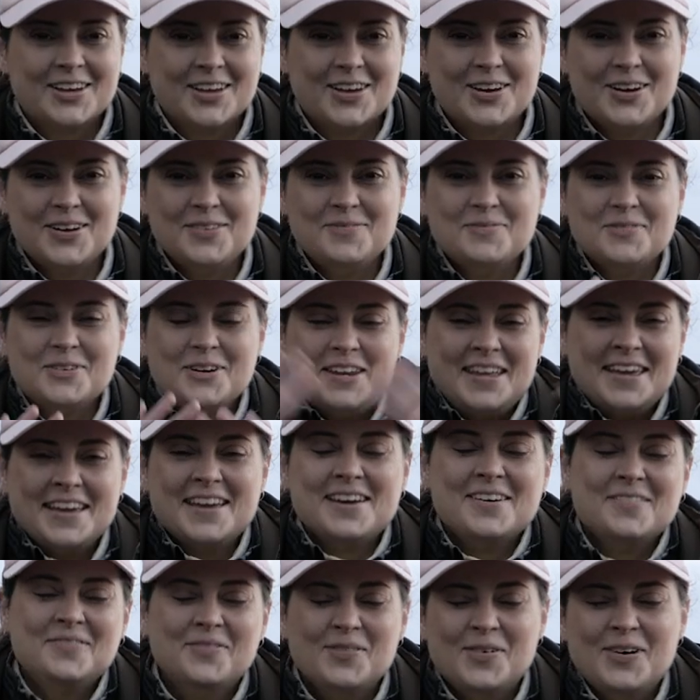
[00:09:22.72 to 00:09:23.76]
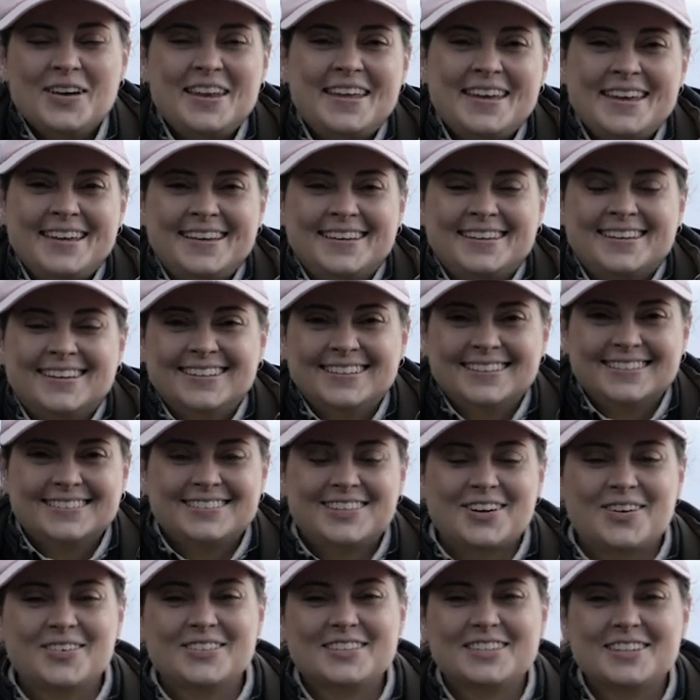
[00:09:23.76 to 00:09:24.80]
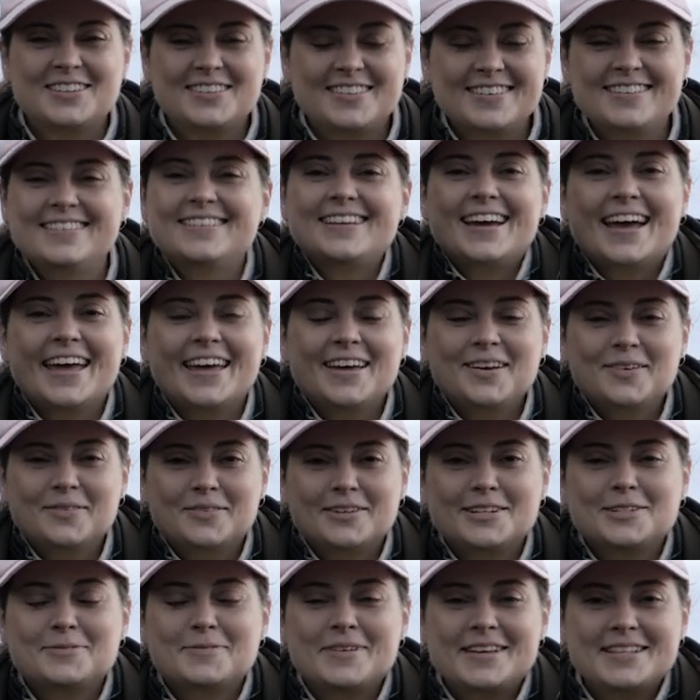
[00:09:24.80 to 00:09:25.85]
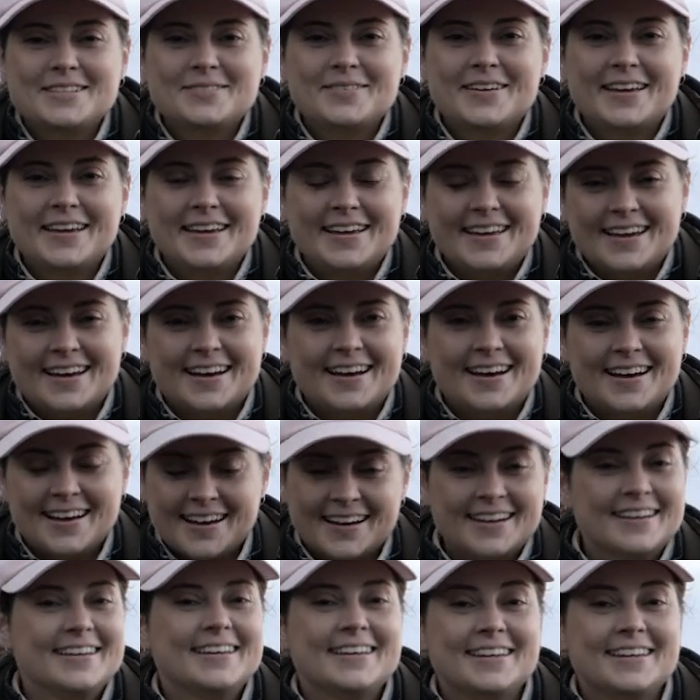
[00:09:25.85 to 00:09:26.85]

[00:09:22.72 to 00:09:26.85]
Good morning, good morning. So it's a new day, which means we are